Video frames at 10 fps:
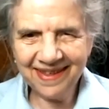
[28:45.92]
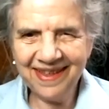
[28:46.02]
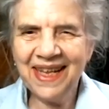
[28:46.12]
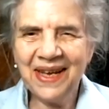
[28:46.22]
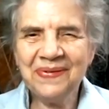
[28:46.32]

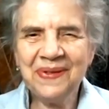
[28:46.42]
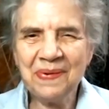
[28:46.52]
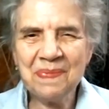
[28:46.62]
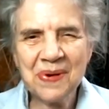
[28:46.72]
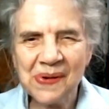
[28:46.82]
love the
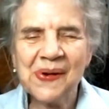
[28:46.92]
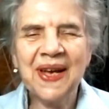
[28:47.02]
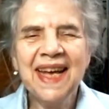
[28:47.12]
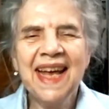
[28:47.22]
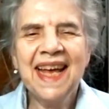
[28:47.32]
book.
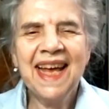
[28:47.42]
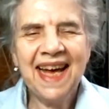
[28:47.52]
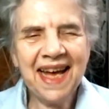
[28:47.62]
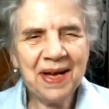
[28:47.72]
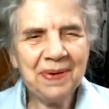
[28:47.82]

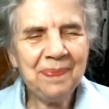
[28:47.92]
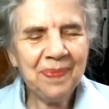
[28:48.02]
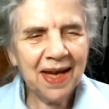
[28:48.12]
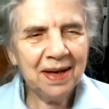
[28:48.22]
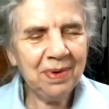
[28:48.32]

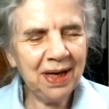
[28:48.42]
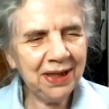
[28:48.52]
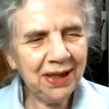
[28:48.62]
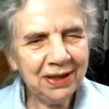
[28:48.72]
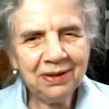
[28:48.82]
But
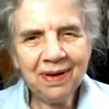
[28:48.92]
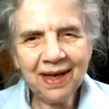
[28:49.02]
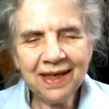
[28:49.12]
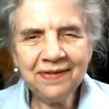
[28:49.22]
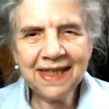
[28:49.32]
you know, I
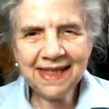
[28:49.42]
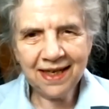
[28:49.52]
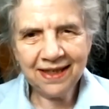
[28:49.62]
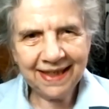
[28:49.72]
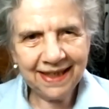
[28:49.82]
have this
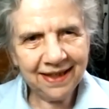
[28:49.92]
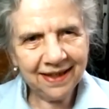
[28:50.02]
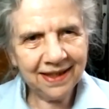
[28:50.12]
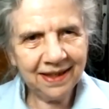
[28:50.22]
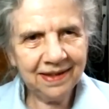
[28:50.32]
idea
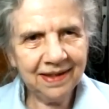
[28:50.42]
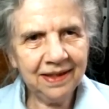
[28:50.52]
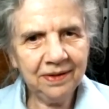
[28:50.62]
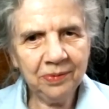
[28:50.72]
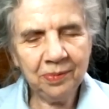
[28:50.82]
that it
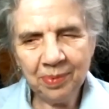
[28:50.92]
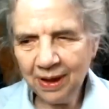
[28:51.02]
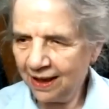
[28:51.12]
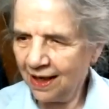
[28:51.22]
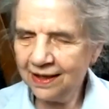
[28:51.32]
would be
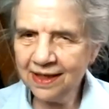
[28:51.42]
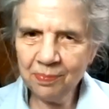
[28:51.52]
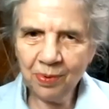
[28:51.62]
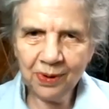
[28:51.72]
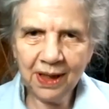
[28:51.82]
a nice
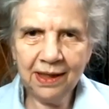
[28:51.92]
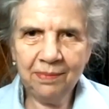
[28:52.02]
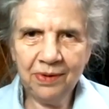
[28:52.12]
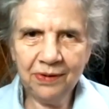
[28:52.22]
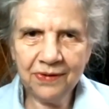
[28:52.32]
book in a
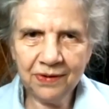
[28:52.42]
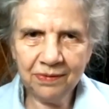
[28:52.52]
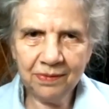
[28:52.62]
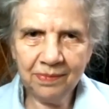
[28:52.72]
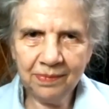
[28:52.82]

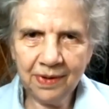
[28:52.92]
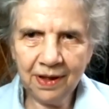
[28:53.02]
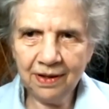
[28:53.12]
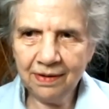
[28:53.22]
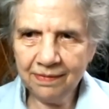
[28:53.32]
museum
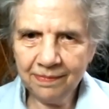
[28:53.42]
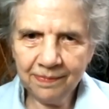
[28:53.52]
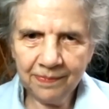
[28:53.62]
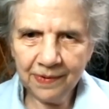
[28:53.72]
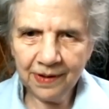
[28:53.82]

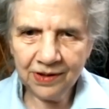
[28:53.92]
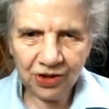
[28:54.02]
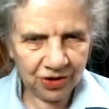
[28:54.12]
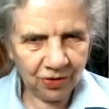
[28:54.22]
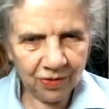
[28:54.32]

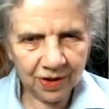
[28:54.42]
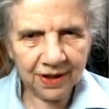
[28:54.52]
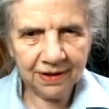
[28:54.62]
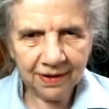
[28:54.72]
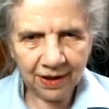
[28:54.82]
store,
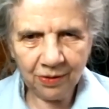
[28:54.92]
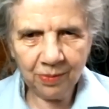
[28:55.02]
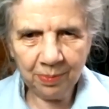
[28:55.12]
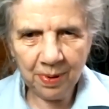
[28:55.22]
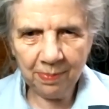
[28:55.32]
you know,
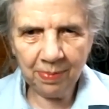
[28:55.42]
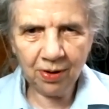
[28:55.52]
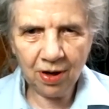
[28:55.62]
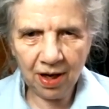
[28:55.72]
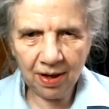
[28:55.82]
where people
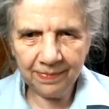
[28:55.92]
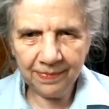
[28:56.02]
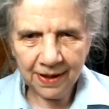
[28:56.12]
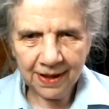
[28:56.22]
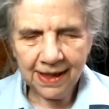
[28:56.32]
come.
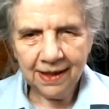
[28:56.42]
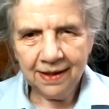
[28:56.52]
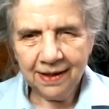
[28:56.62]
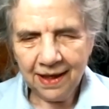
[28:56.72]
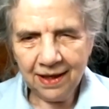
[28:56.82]

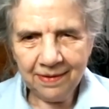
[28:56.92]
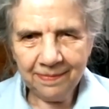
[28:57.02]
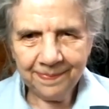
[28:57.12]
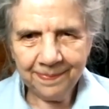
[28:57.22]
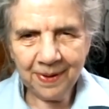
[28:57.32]

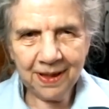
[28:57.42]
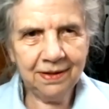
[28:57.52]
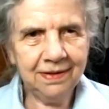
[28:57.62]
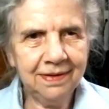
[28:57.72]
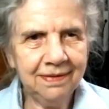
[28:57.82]
But
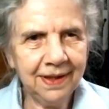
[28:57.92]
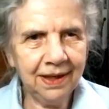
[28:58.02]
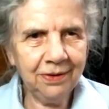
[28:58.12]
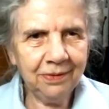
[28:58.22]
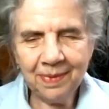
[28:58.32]
you
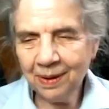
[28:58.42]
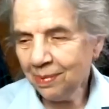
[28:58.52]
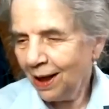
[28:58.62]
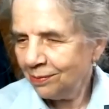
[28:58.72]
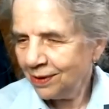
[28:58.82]
know, maybe
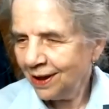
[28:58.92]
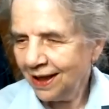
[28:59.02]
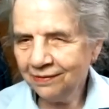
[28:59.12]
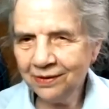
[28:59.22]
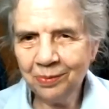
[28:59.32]
I would
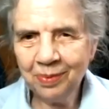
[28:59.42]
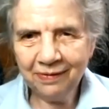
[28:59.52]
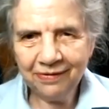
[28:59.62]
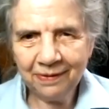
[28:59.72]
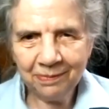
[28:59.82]
have to be
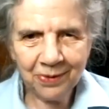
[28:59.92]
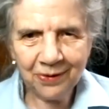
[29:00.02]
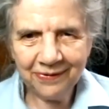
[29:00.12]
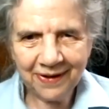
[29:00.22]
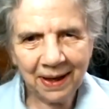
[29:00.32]
more
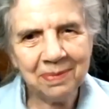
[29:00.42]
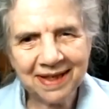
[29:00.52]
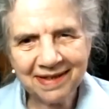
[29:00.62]
famous.